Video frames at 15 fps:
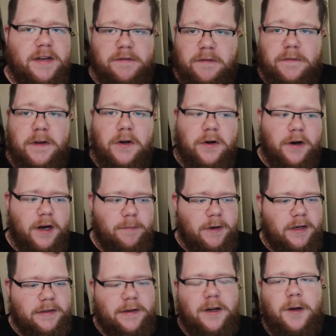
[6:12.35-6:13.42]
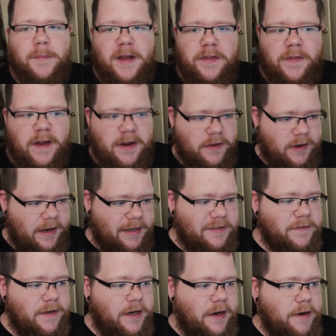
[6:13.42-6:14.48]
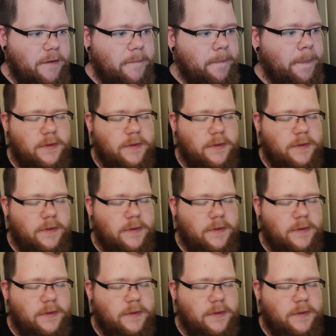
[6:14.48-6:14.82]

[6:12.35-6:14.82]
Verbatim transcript: I haven't felt great, but I'll talk about that in the next video.